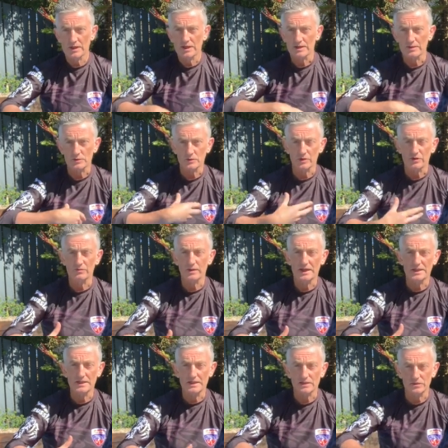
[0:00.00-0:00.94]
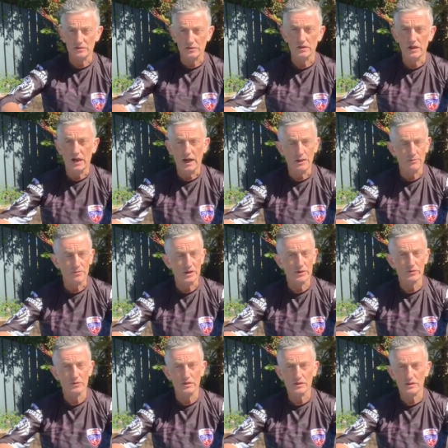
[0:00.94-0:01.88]
He's one of my initial
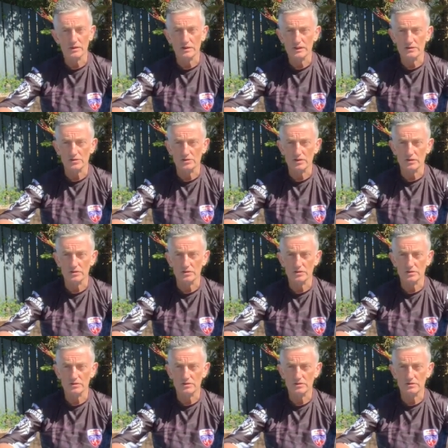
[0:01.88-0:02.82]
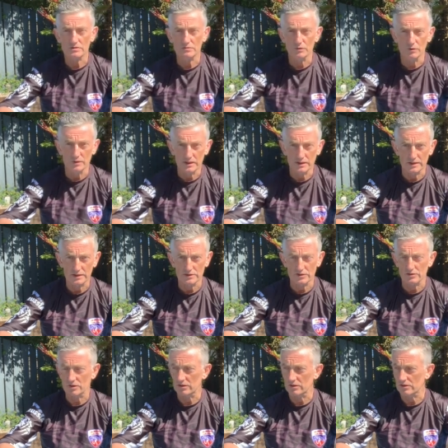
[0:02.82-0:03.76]
breathwork instructors, mobility
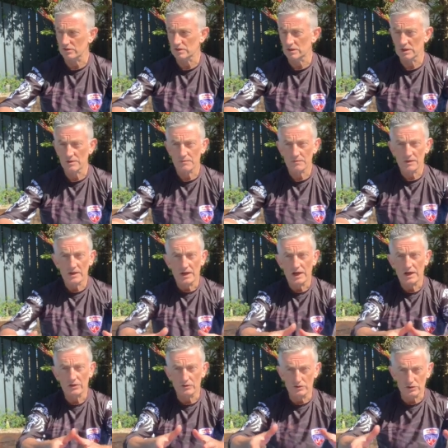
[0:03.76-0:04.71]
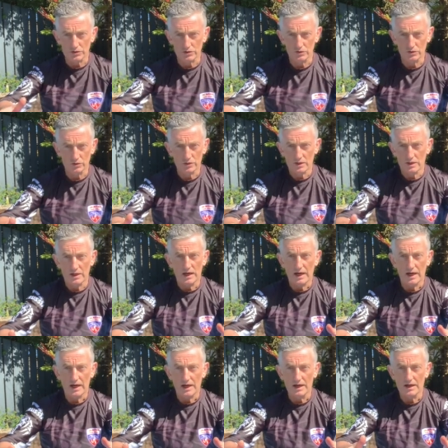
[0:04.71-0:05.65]
instructors, and also
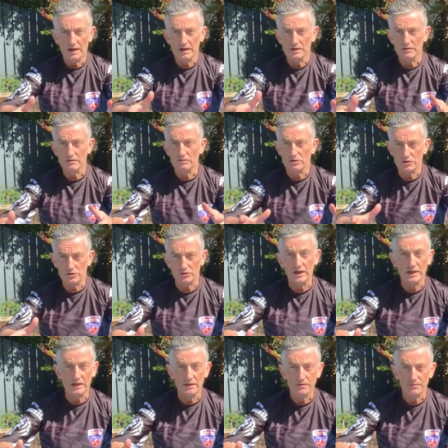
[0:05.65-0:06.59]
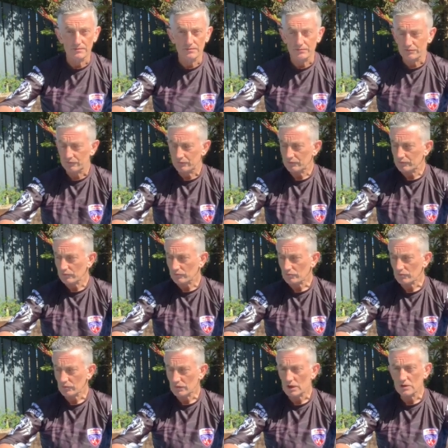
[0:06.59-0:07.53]
strength.
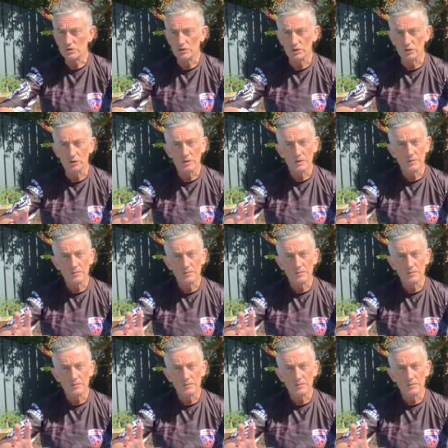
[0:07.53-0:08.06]
So